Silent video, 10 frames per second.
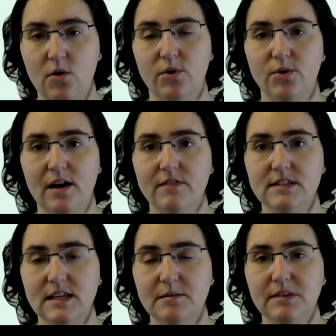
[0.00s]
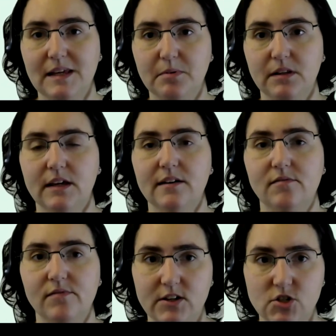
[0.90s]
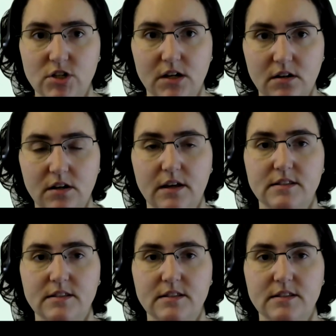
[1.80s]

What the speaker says: When you have the same labeling convention,